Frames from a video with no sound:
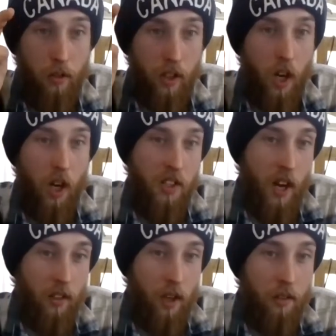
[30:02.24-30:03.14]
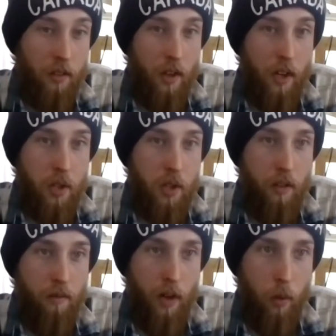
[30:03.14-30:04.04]
Contact Us section
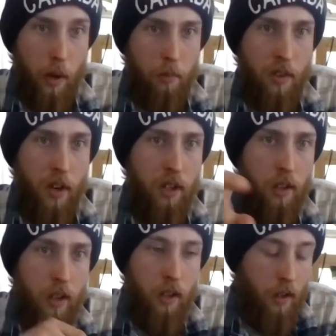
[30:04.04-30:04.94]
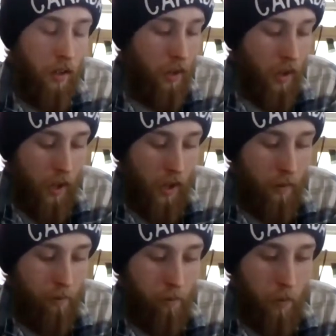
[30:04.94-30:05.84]
of their website.
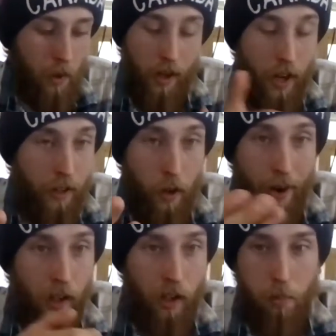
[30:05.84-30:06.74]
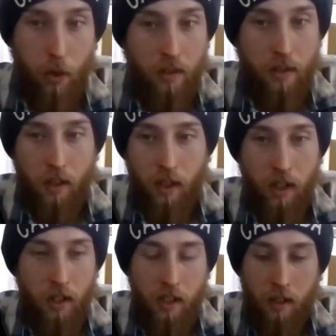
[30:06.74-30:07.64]
I know Alan personally,
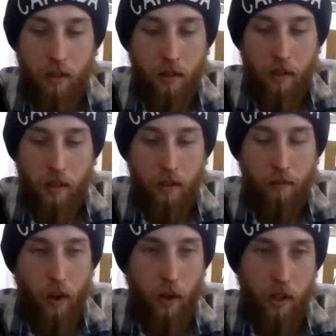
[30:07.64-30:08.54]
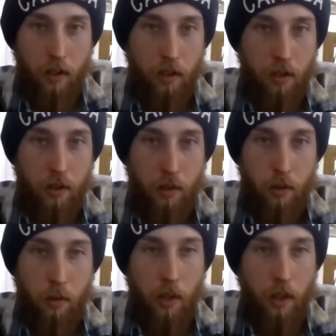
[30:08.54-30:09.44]
and he's very good
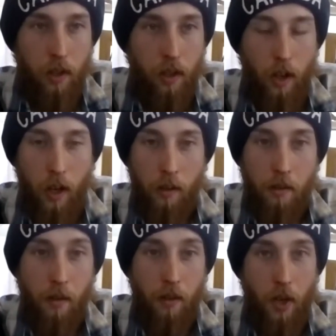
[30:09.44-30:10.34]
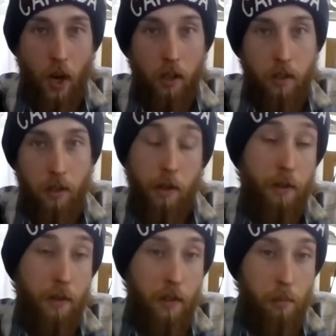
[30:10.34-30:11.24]
to talk to
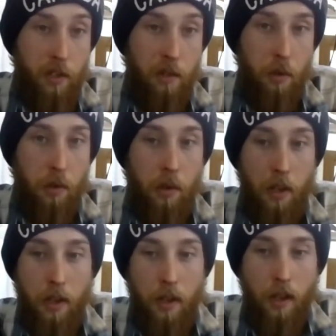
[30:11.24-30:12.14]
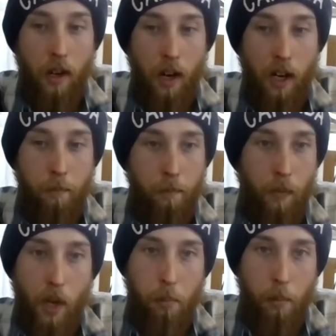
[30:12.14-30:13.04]
interested people
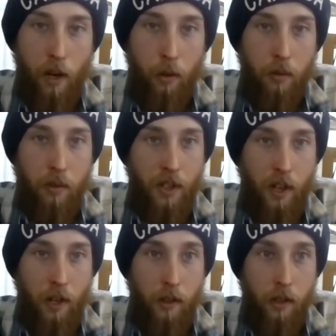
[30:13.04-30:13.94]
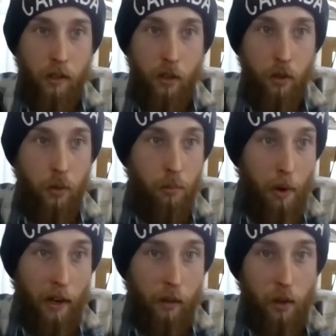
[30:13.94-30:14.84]
about their new
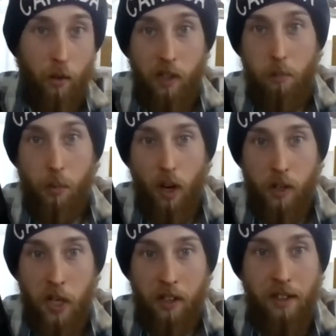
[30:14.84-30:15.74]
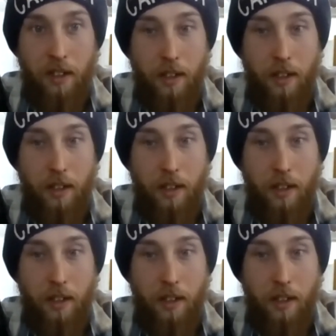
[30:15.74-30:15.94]
microgreen project.